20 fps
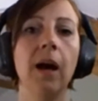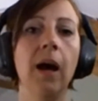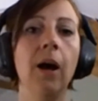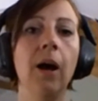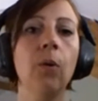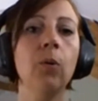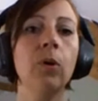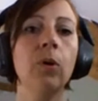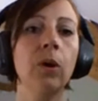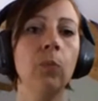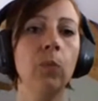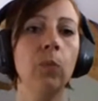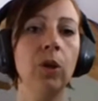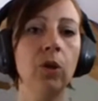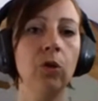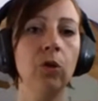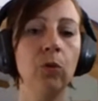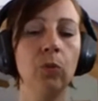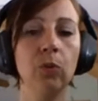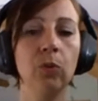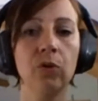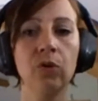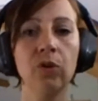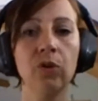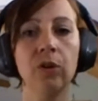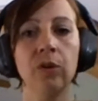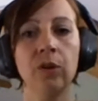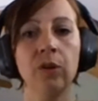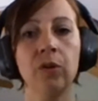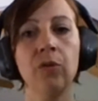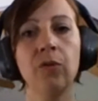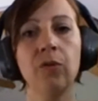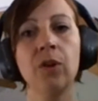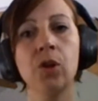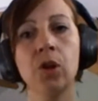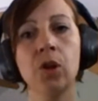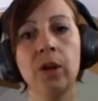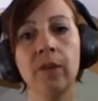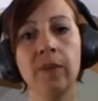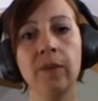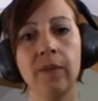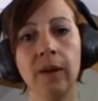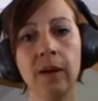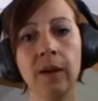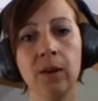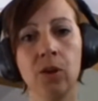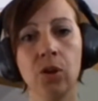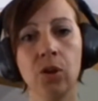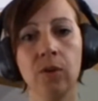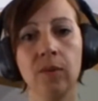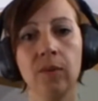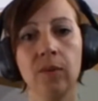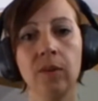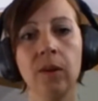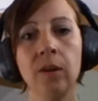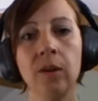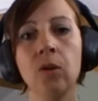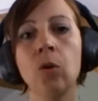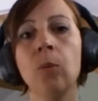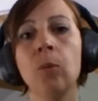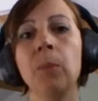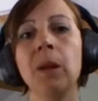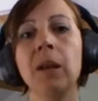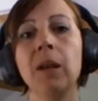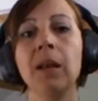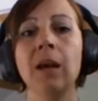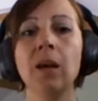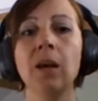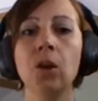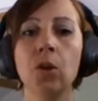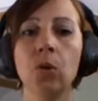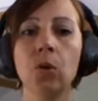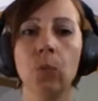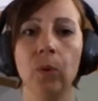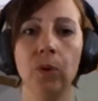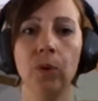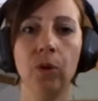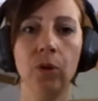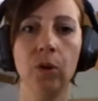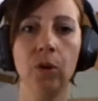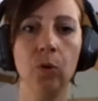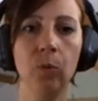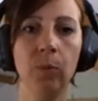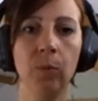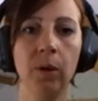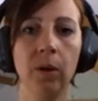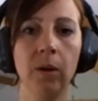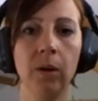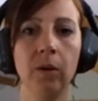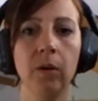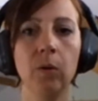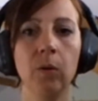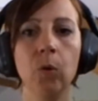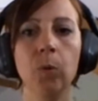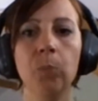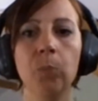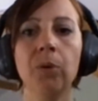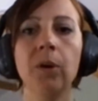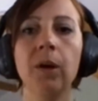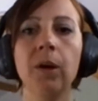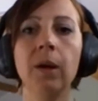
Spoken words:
How can we use artificial intelligence in combination with the human in the loop,